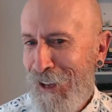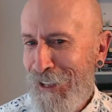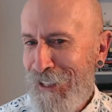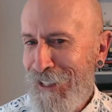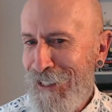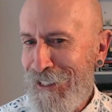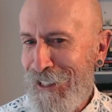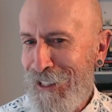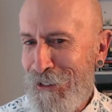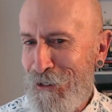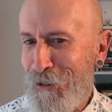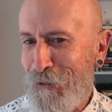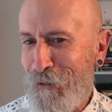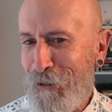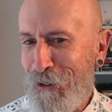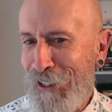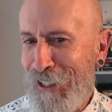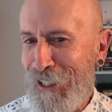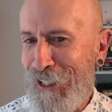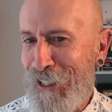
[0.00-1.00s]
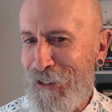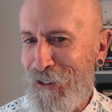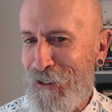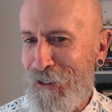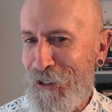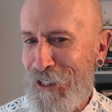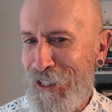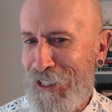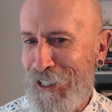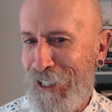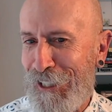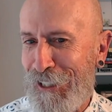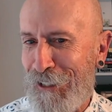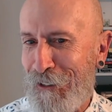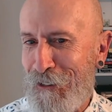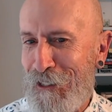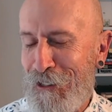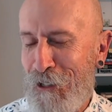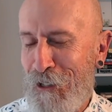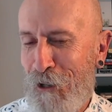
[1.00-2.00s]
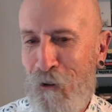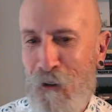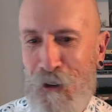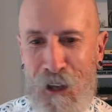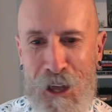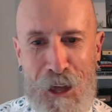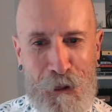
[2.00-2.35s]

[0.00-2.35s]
It sounds really interesting. So